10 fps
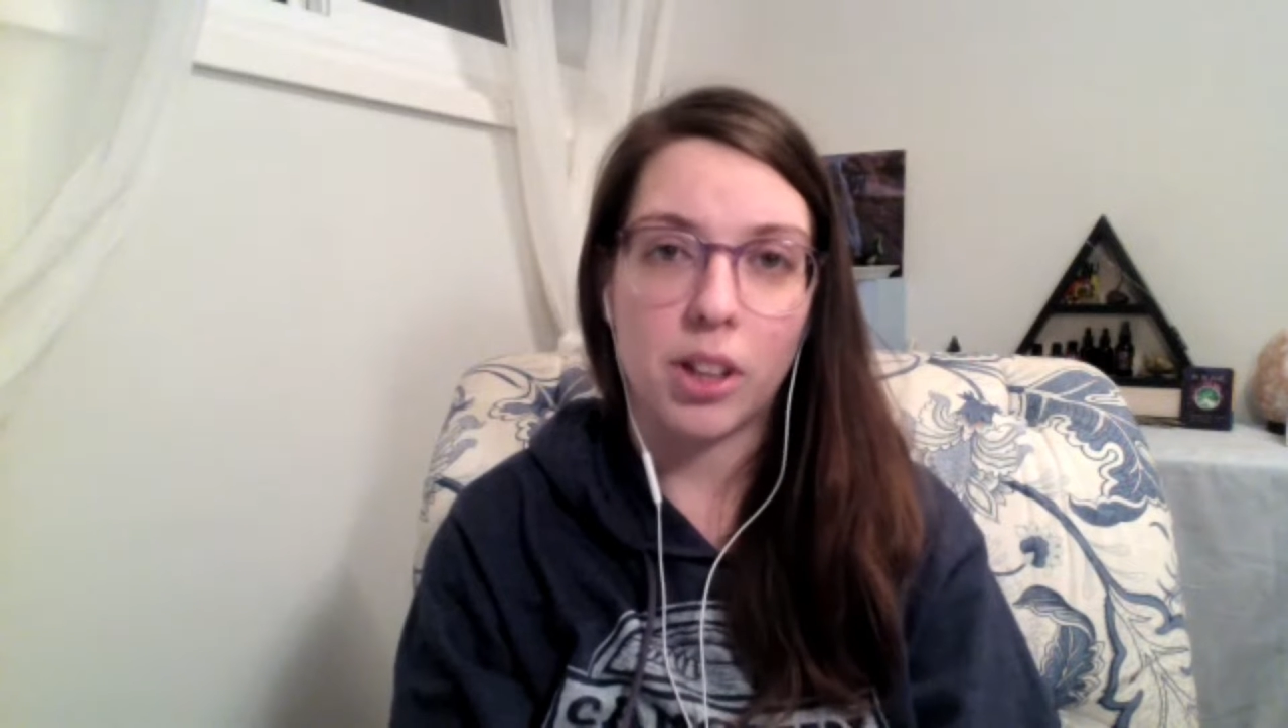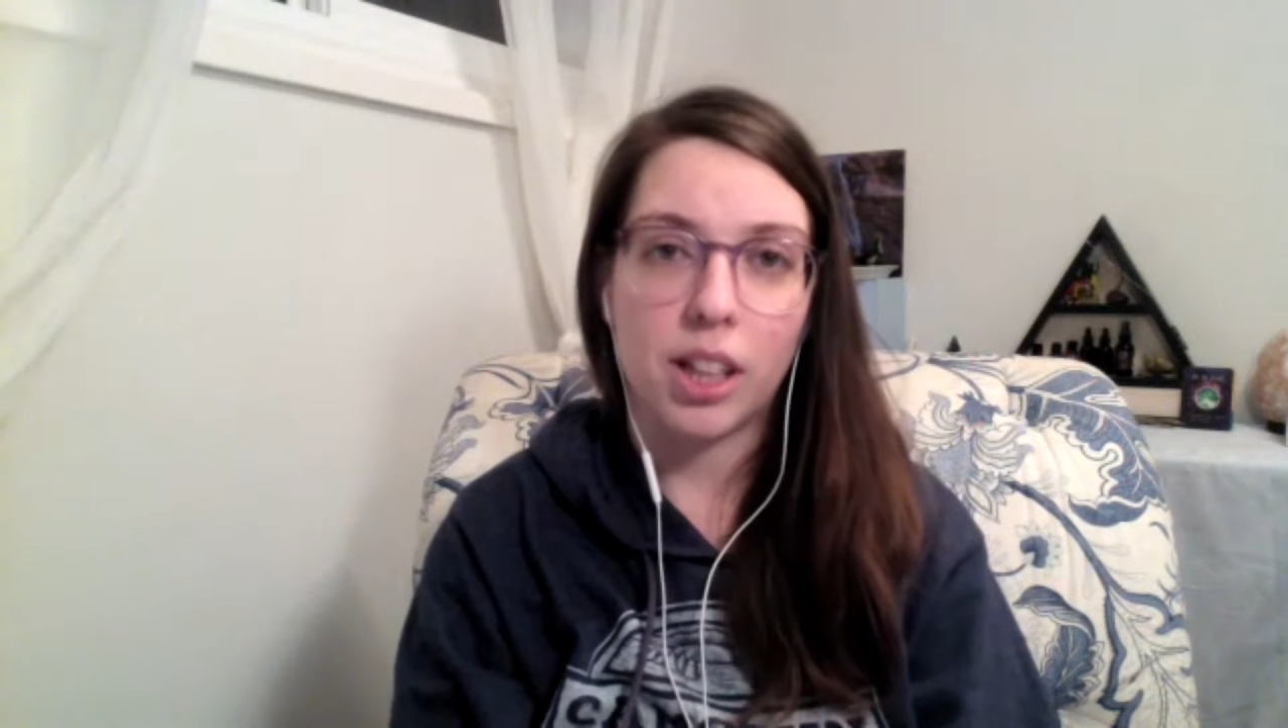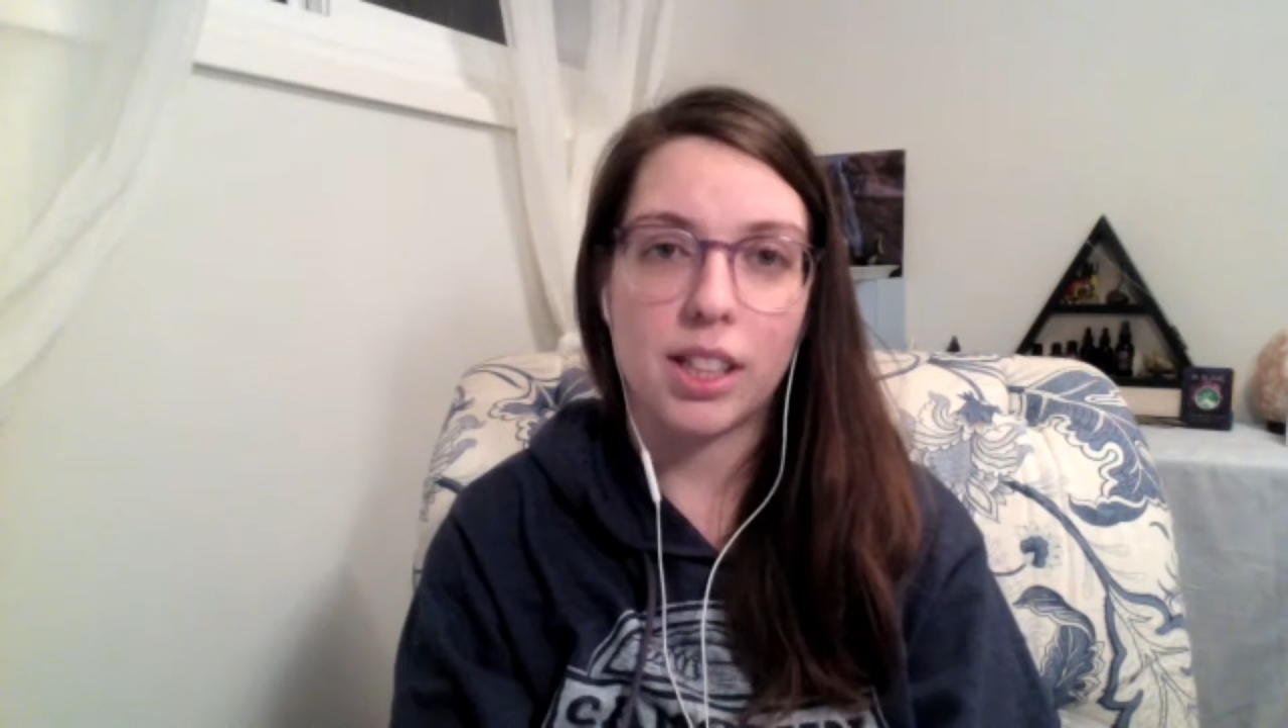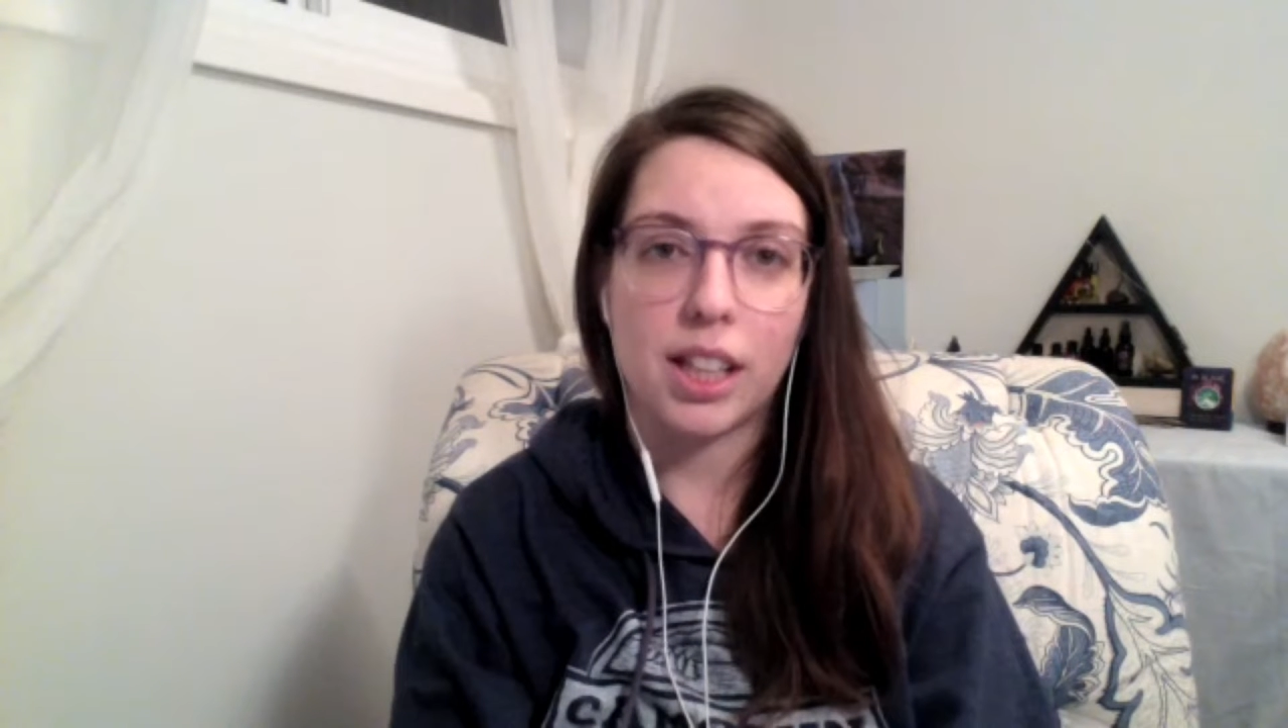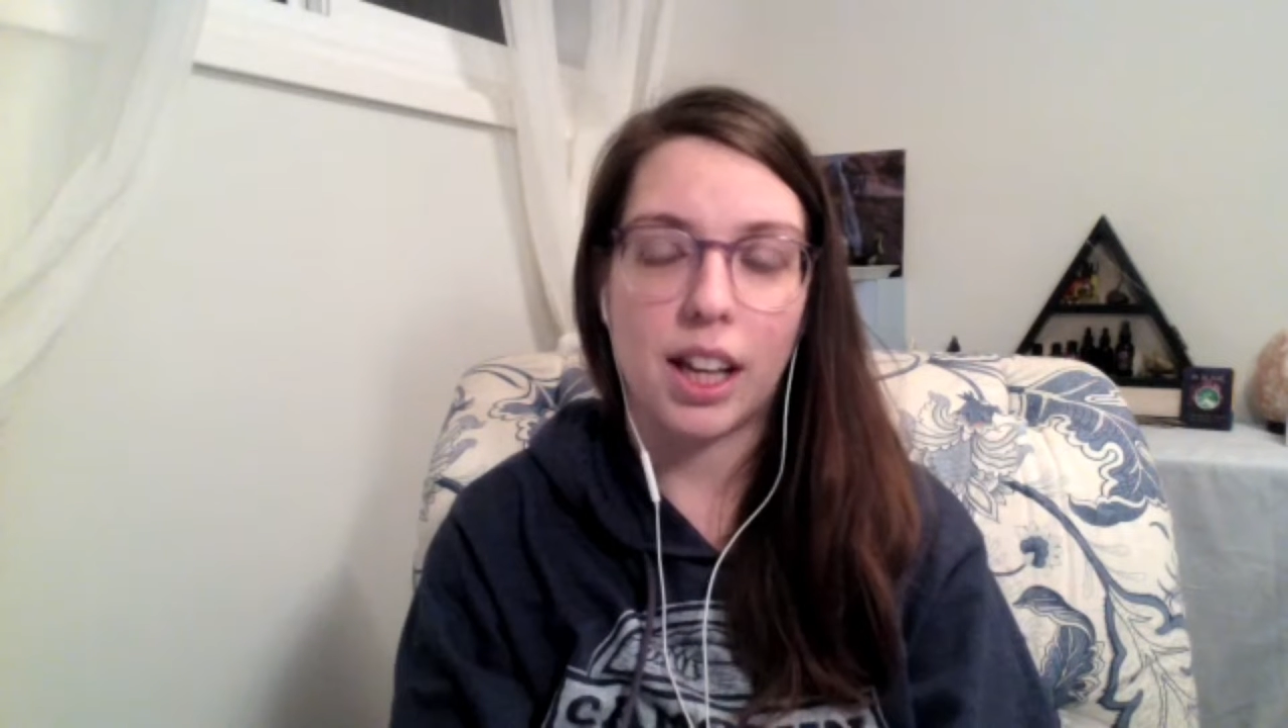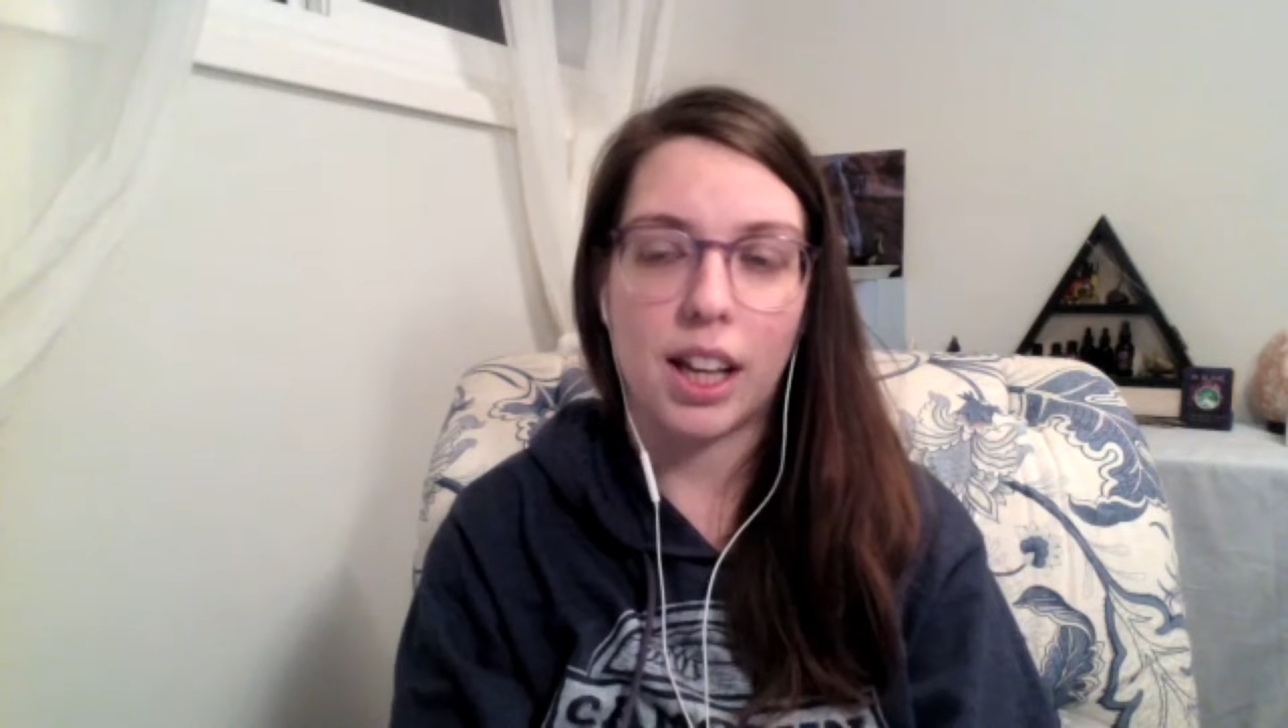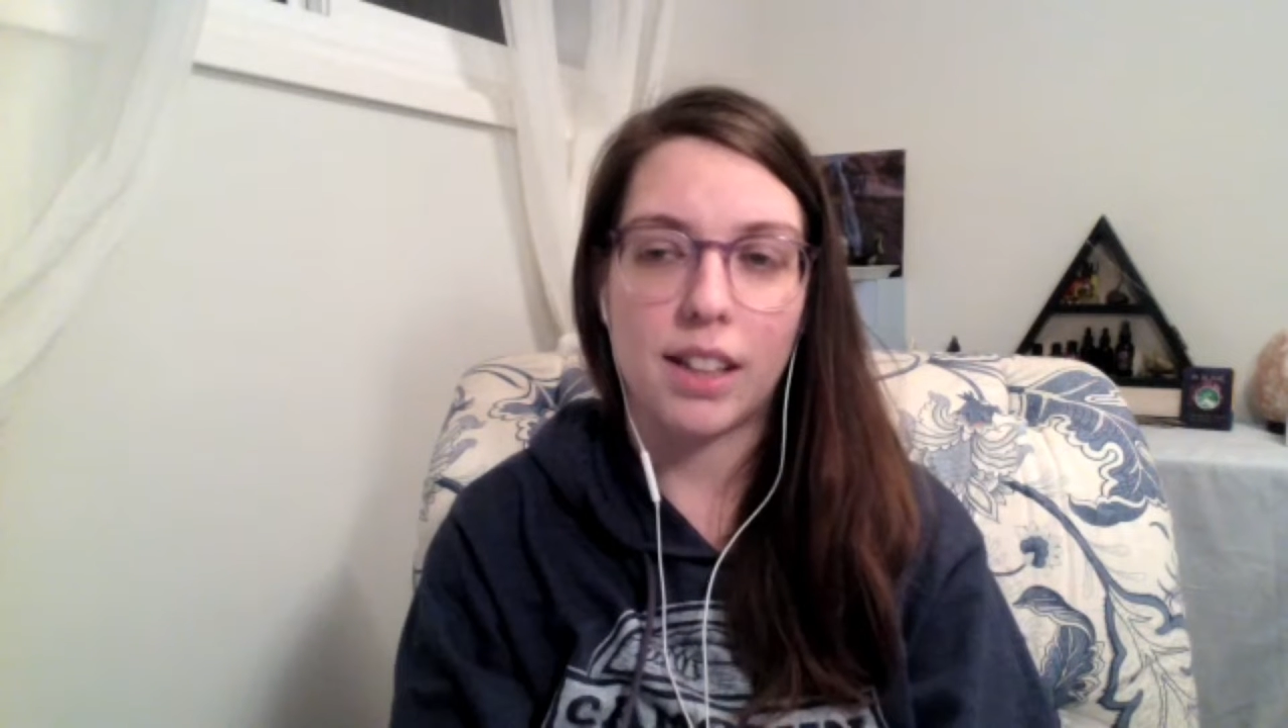that today.